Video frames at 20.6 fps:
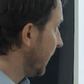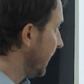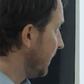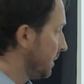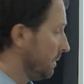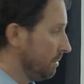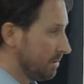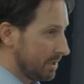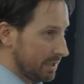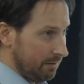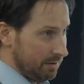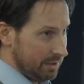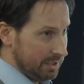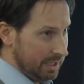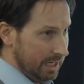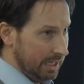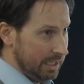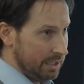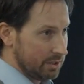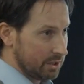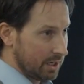In
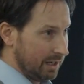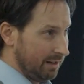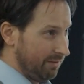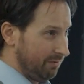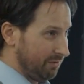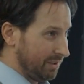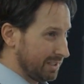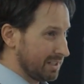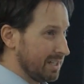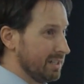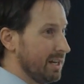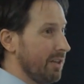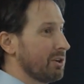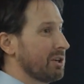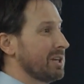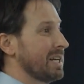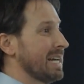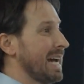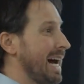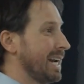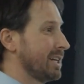217, he's going to inflict another
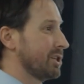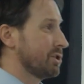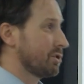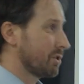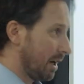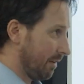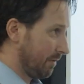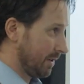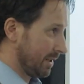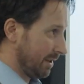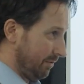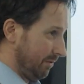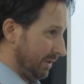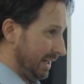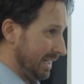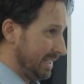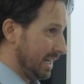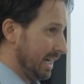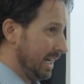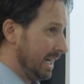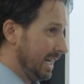catastrophic
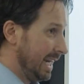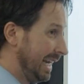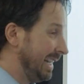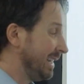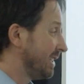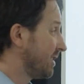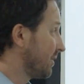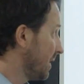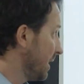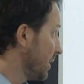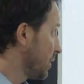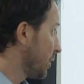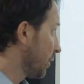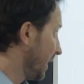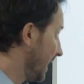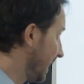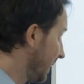defeat in central